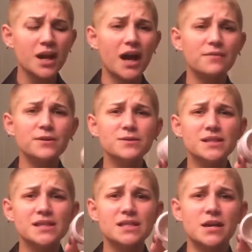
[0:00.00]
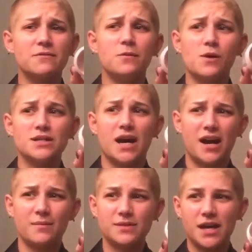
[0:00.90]
I've used this like 4
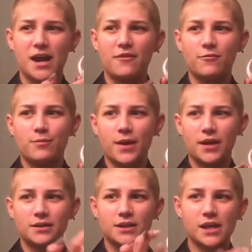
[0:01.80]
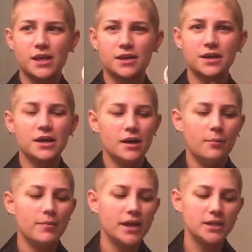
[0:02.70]
times and I've barely
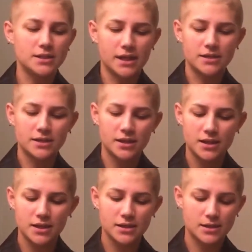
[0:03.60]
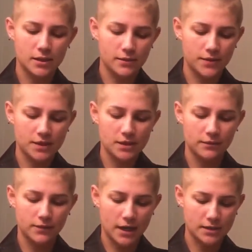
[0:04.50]
made a dent in it, so this
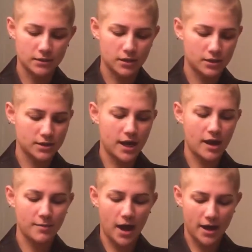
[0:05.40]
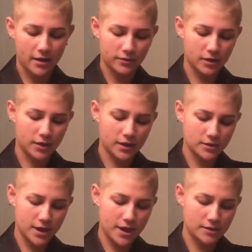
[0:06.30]
stuff lasts a long time. I have long
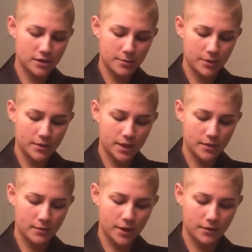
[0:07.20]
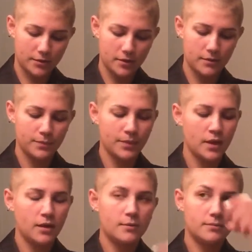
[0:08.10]
nails right now, so I'm going in with
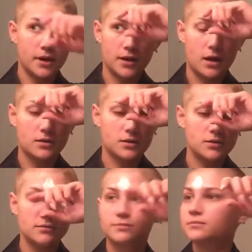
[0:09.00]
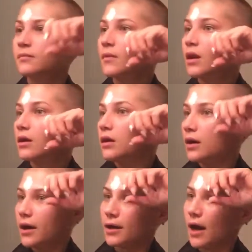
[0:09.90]
my knuckle,
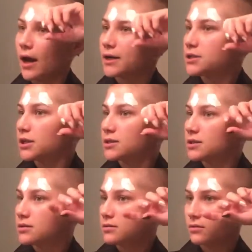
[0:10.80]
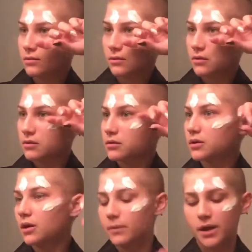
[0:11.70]
and I just
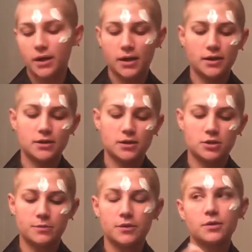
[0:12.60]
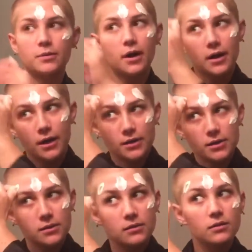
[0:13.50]
go in and distribute the product,